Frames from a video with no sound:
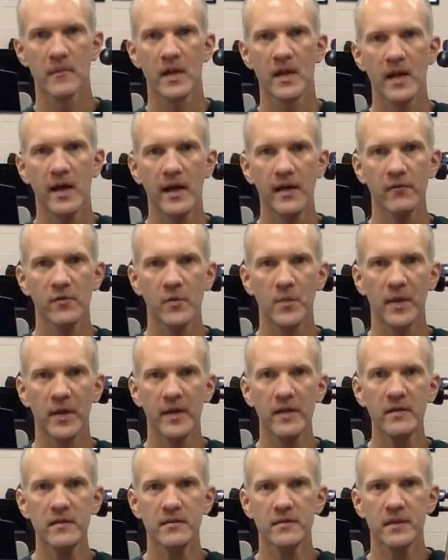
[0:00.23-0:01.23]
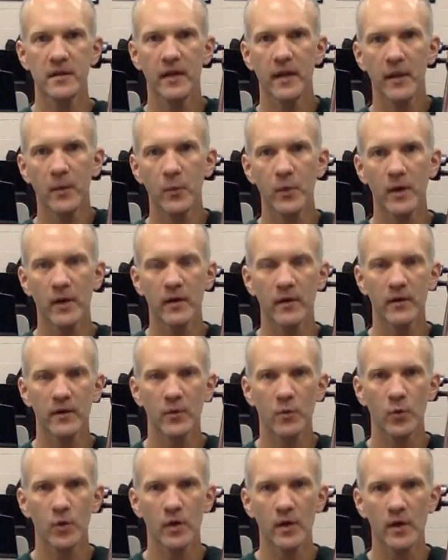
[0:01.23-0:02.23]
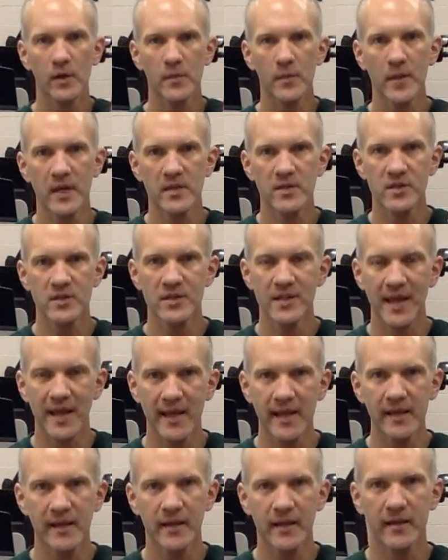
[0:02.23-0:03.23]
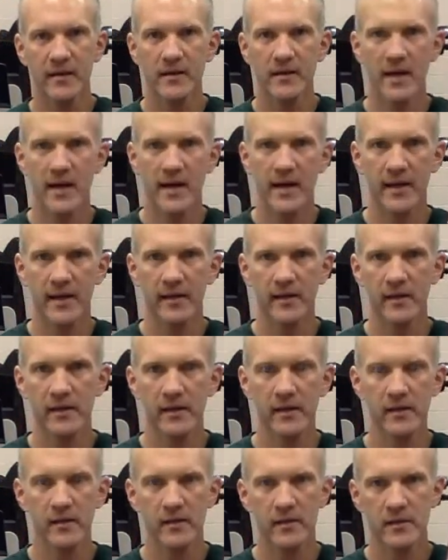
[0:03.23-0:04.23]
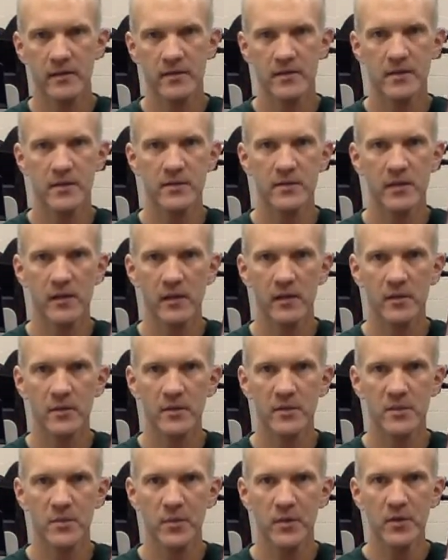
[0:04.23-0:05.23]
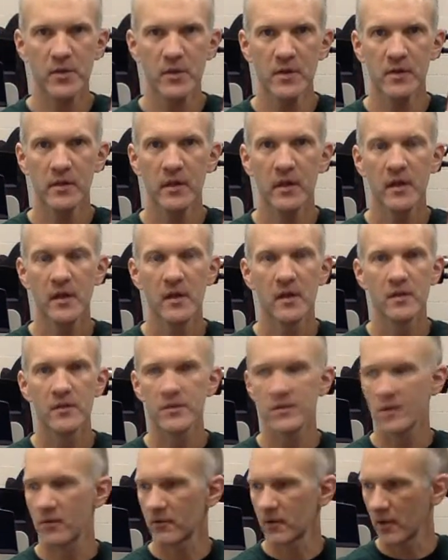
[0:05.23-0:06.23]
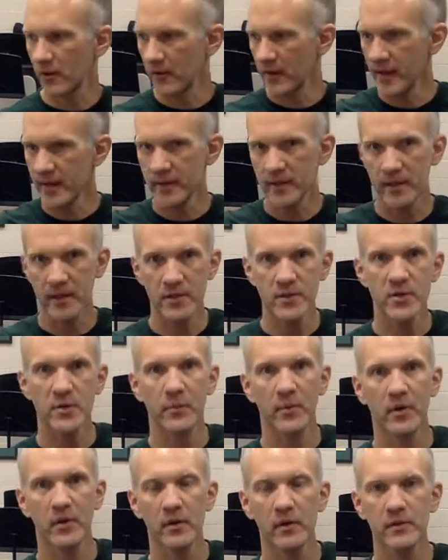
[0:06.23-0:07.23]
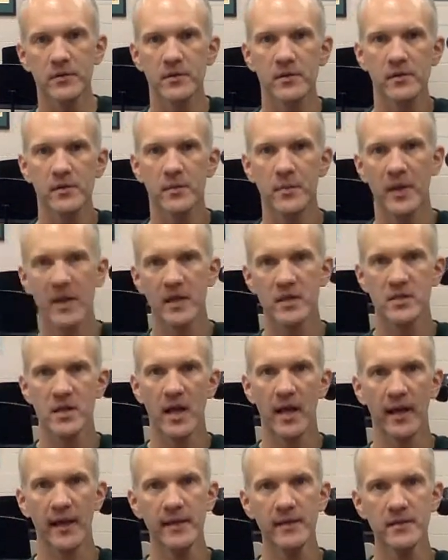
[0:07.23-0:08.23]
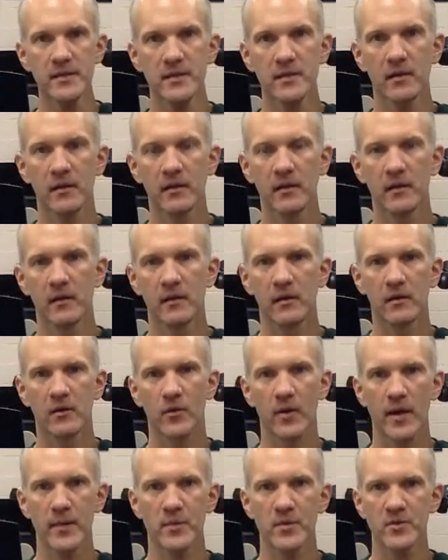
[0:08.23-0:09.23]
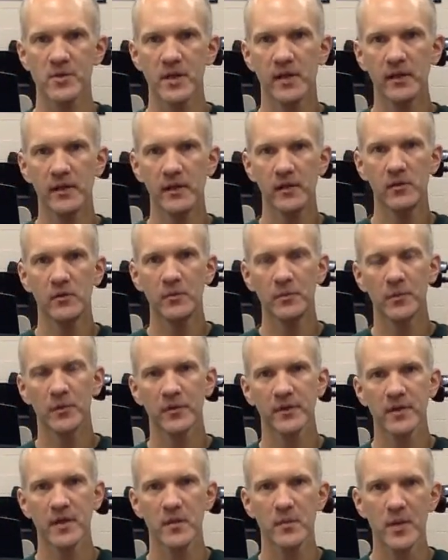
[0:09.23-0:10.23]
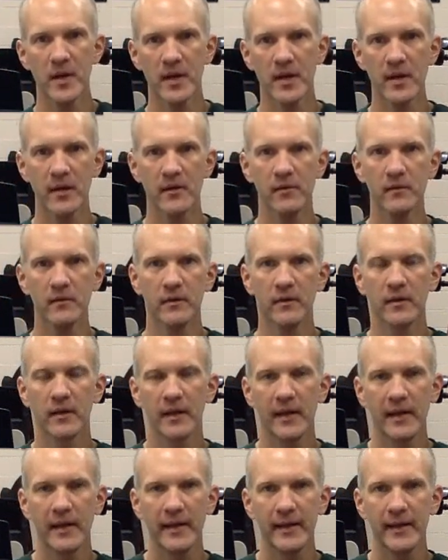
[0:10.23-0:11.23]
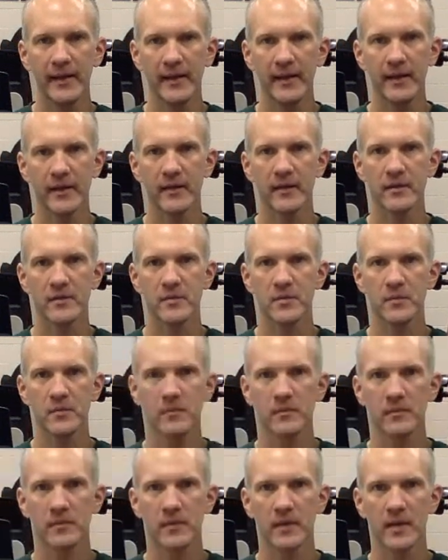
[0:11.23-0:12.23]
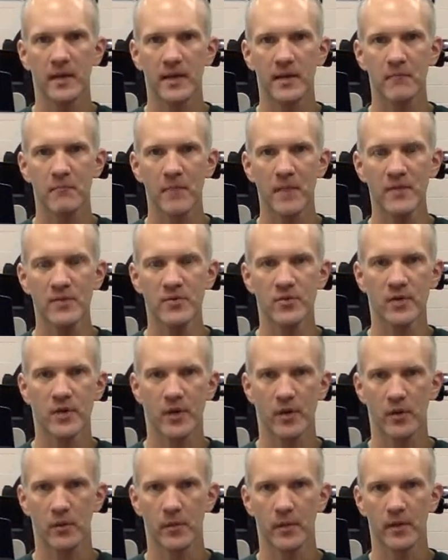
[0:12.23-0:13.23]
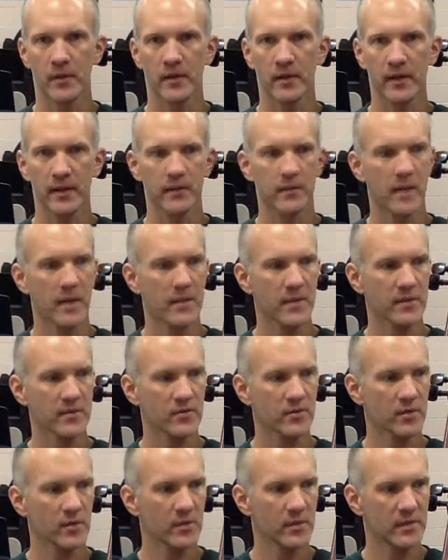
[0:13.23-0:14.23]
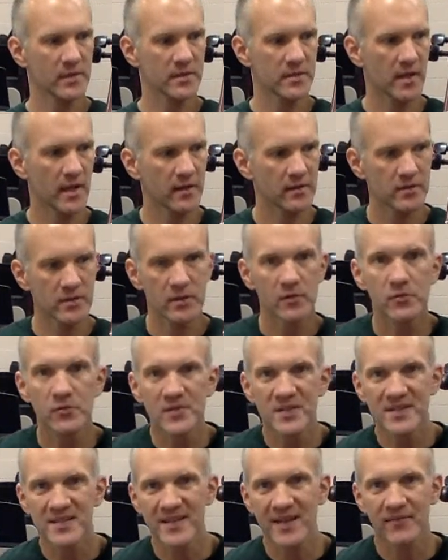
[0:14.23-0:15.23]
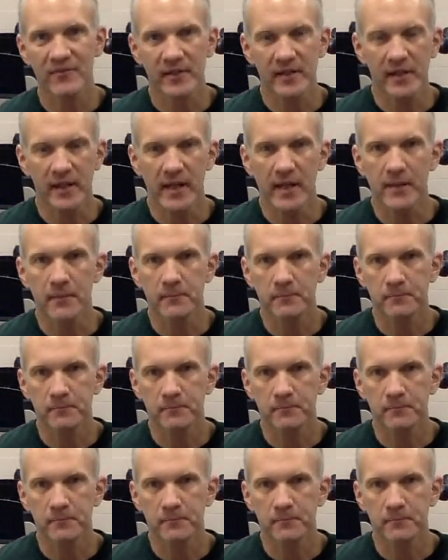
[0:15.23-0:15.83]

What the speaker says: Hi, everybody. Today we are going to work on pages 8 and 9 in the Essential Elements book. So go ahead and get your book, turn to page 8, grab your cello, pull the end pen out, and get a metronome. And my metronome is set to 70.